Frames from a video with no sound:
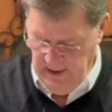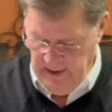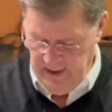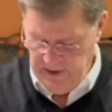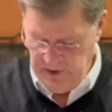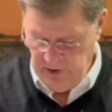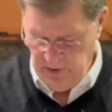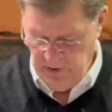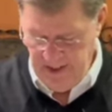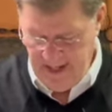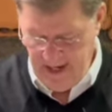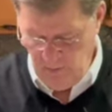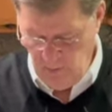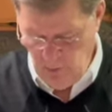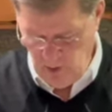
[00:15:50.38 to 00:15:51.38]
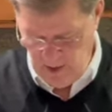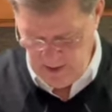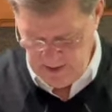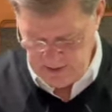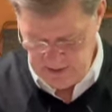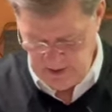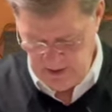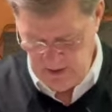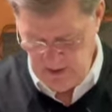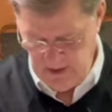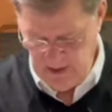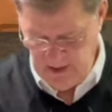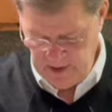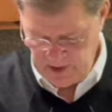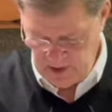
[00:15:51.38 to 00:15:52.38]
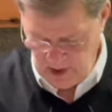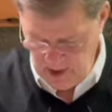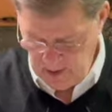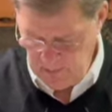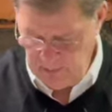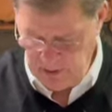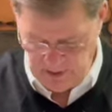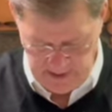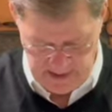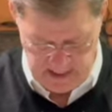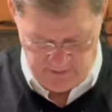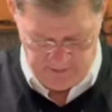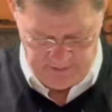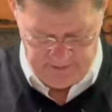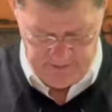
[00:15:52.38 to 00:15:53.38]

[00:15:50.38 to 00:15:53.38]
And so that was his unbelief.